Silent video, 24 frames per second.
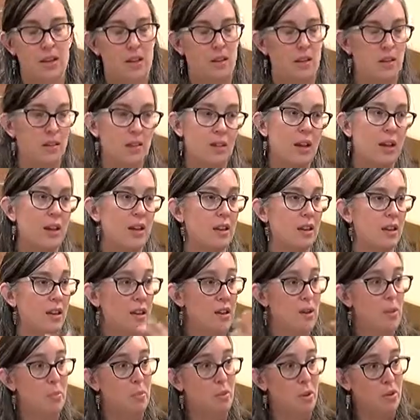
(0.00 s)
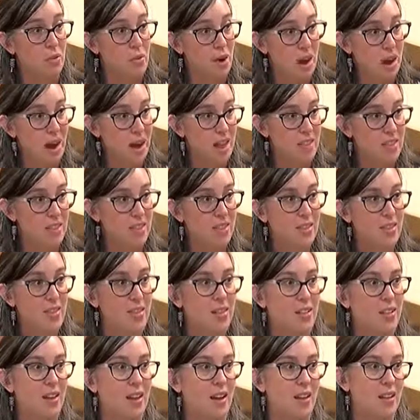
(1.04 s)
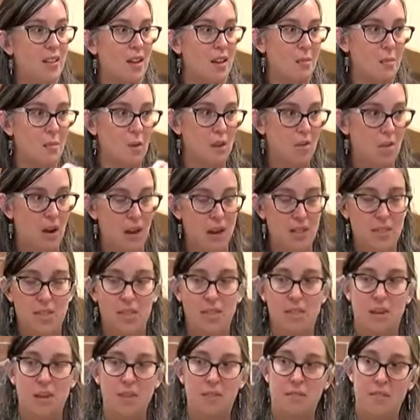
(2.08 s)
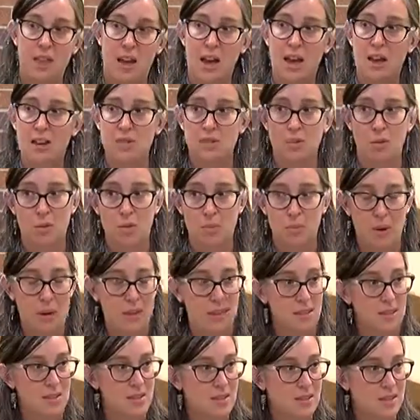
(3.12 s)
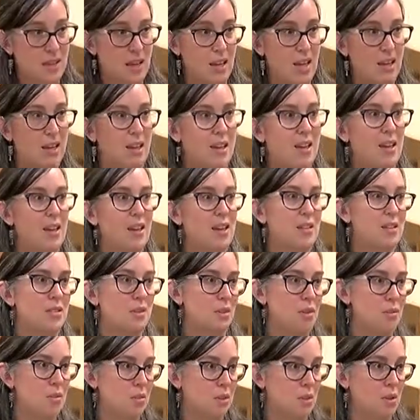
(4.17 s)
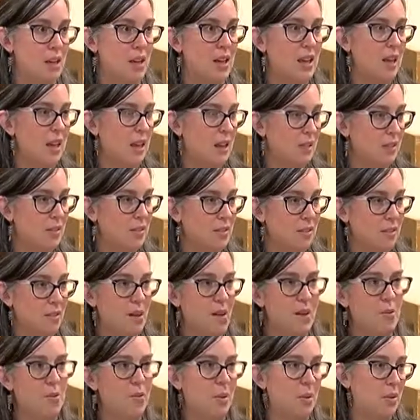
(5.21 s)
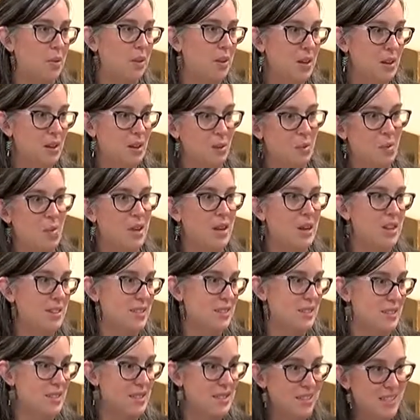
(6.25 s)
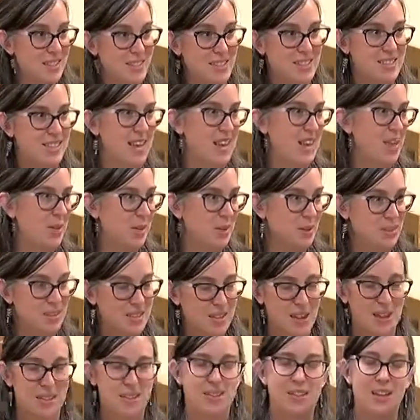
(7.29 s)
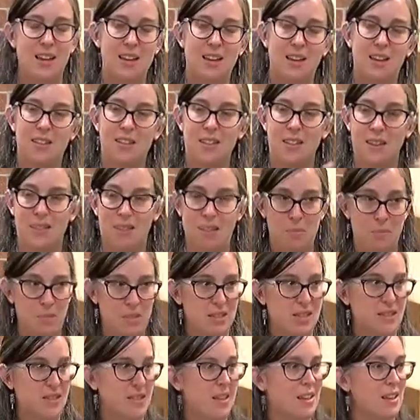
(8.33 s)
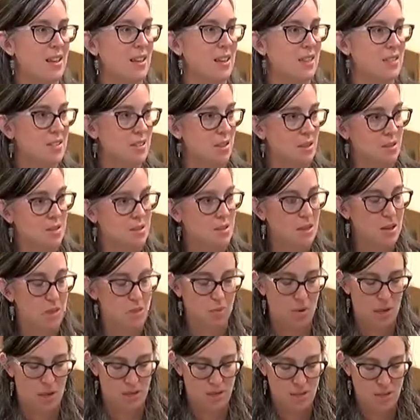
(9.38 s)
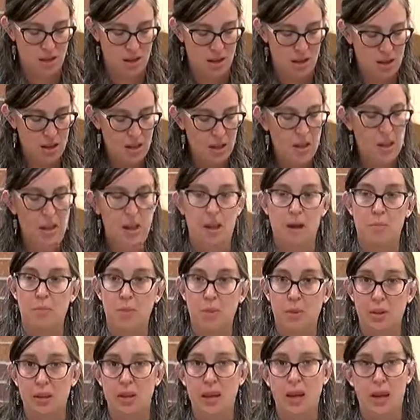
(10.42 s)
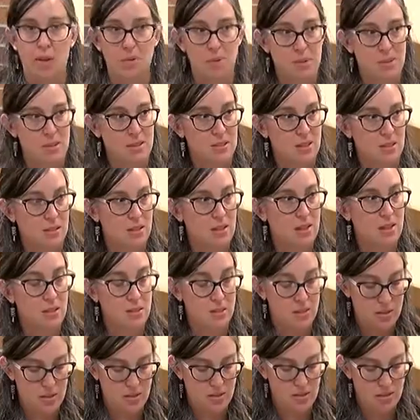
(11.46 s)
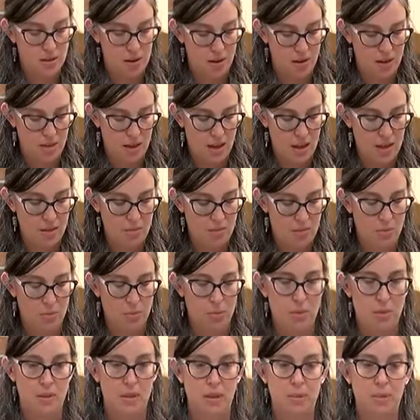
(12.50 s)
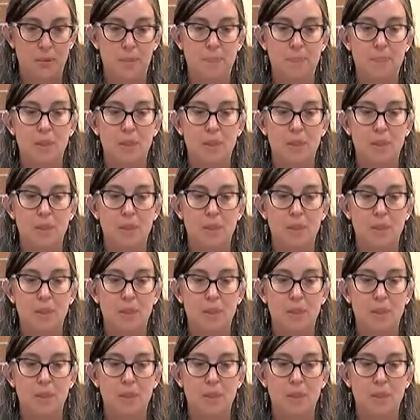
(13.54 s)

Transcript: like McGrath, along McGrath, a lot of that is owned by the state. So sorting out, okay, well, what is state, what's not state along the Mystic, that's all state property. I'm really happy to talk that through with you.